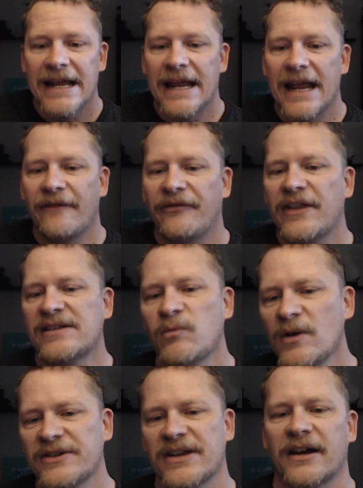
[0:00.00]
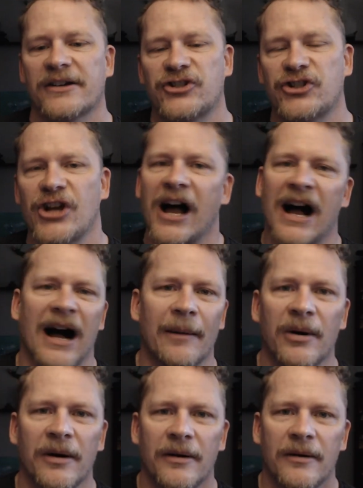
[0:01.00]
If this was a
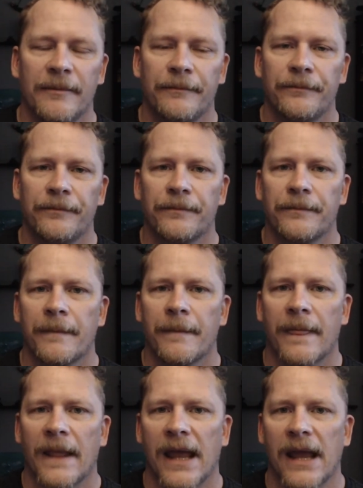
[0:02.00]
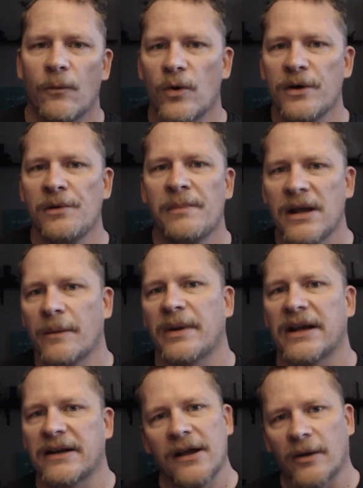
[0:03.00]
job, it wouldn't be a
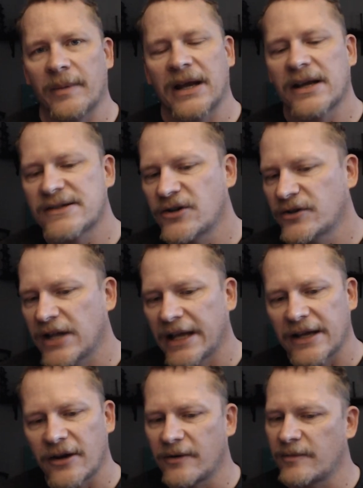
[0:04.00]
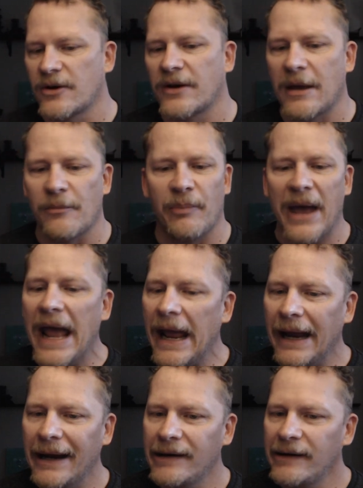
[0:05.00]
big deal because you're like you're you're getting
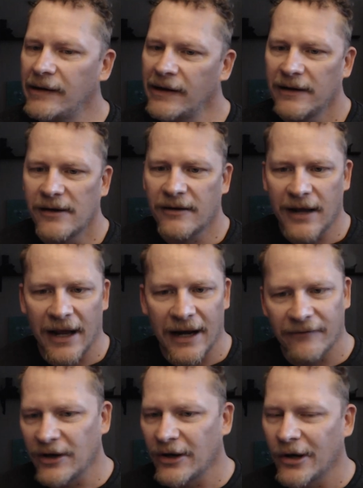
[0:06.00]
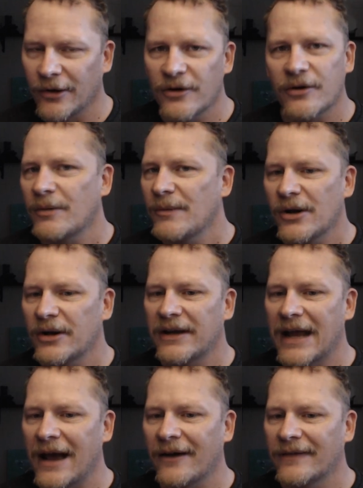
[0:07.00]
paid, you kind of, you know, you commuted
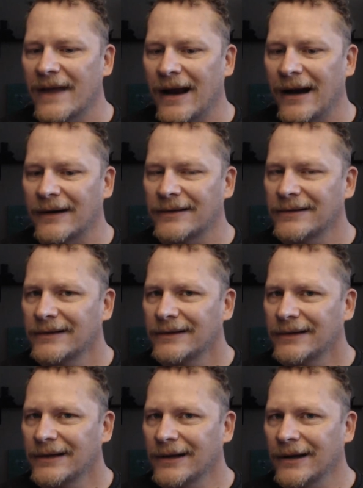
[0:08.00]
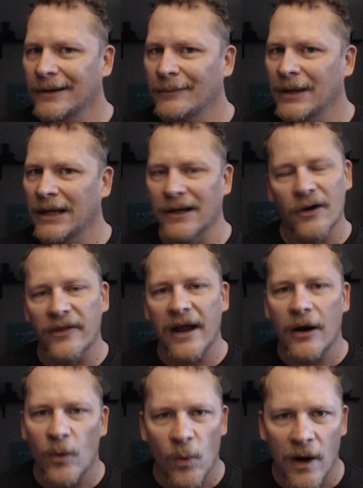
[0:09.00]
down there, you know what I mean? You're there
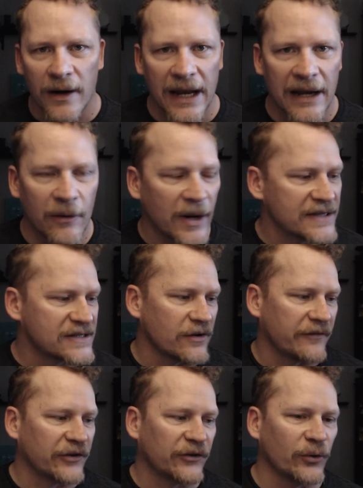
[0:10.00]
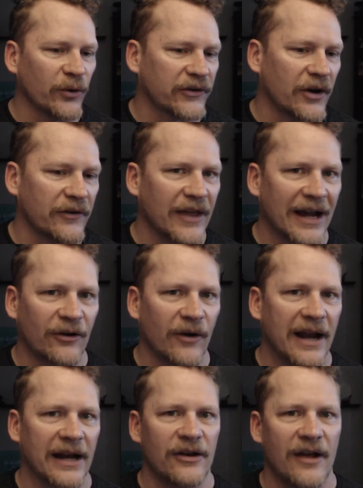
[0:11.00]
to work anyway. So if the tools aren't that
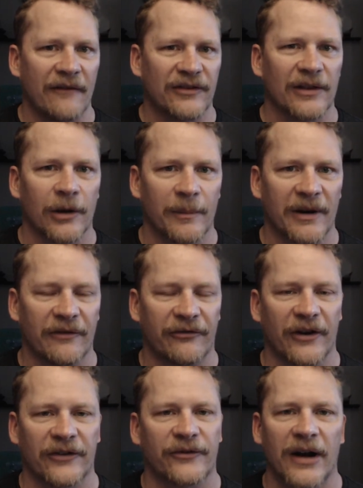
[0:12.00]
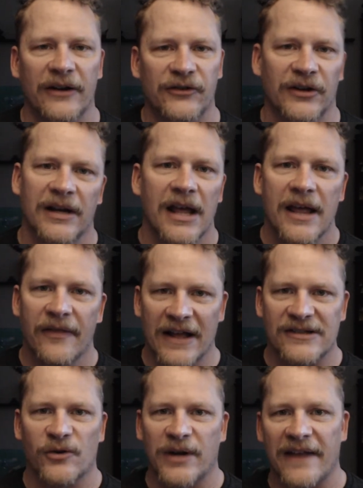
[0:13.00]
great and you have a little bit of frustration, that's
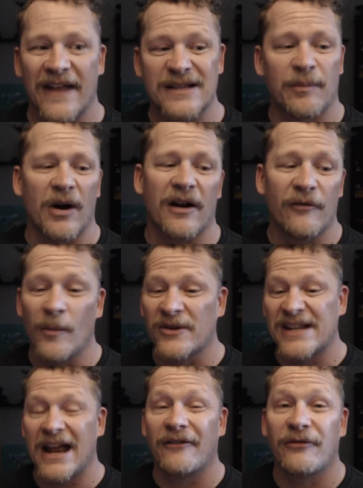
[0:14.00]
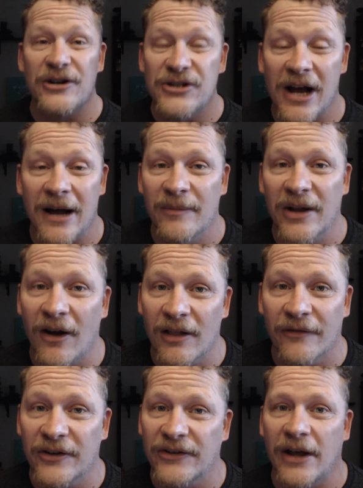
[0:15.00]
okay. That's part of almost every job that all
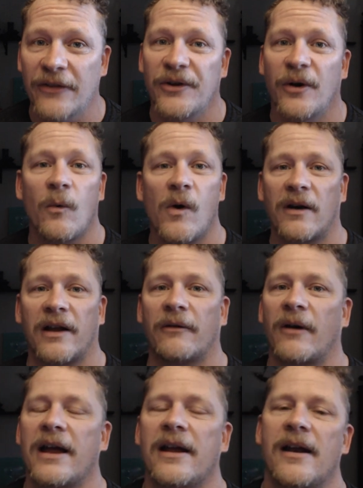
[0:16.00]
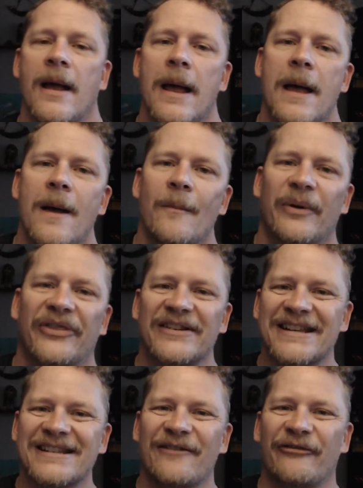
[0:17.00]
of us out there are working, right? But this
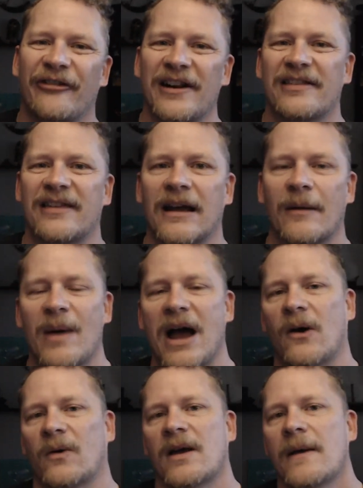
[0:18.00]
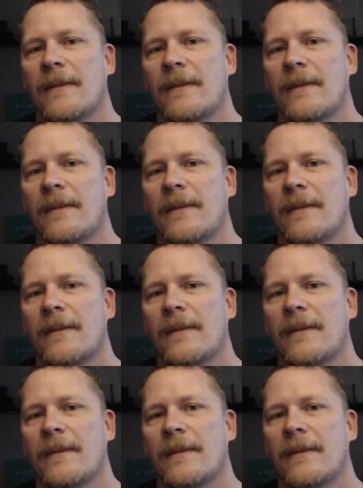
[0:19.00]
is the funny thing about